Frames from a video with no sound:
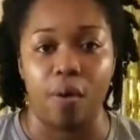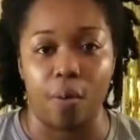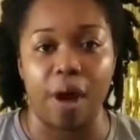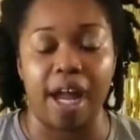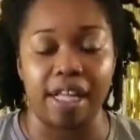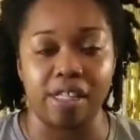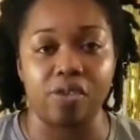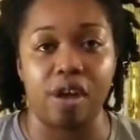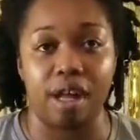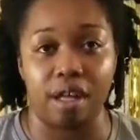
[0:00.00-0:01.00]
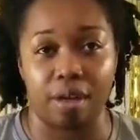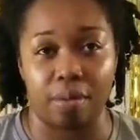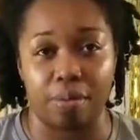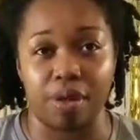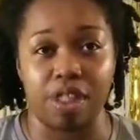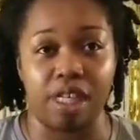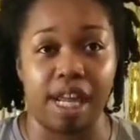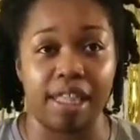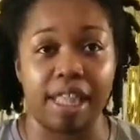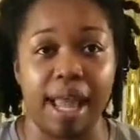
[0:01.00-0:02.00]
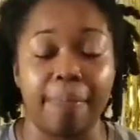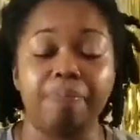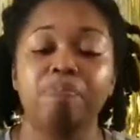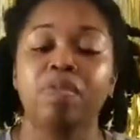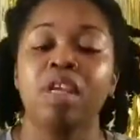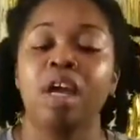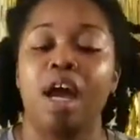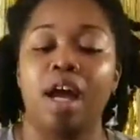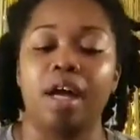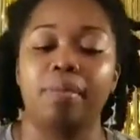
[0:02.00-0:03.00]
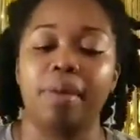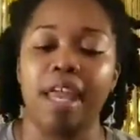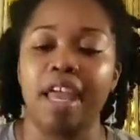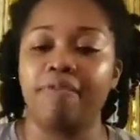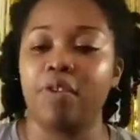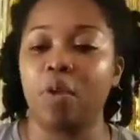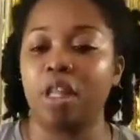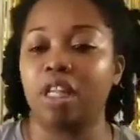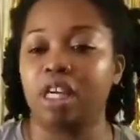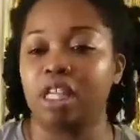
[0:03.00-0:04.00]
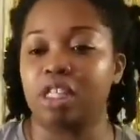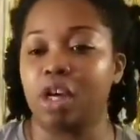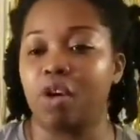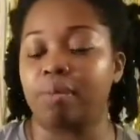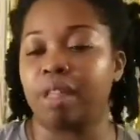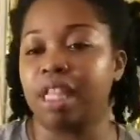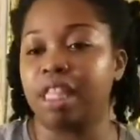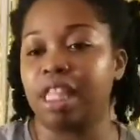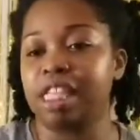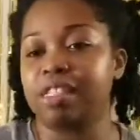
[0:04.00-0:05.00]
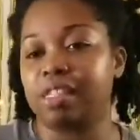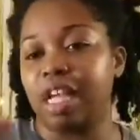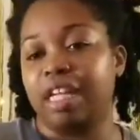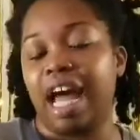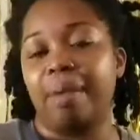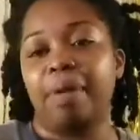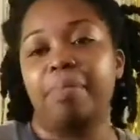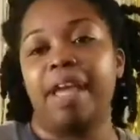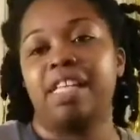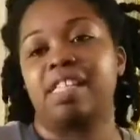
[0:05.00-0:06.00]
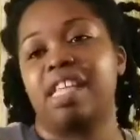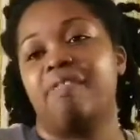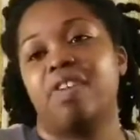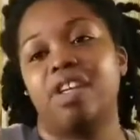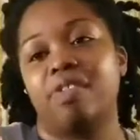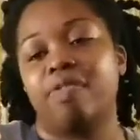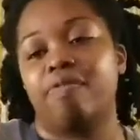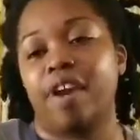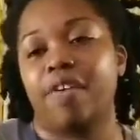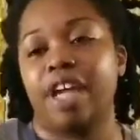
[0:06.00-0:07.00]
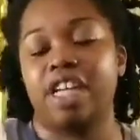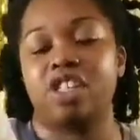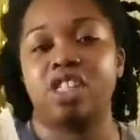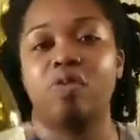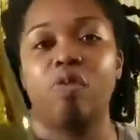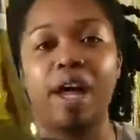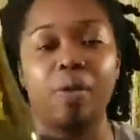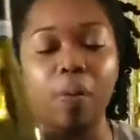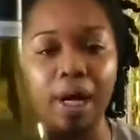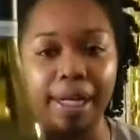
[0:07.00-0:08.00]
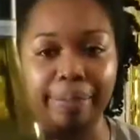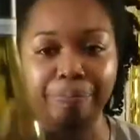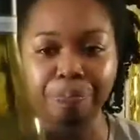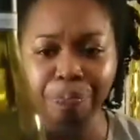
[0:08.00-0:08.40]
wine, so I appreciate that. If you are looking to go up, this INAMA makes 7 different variations of light wine.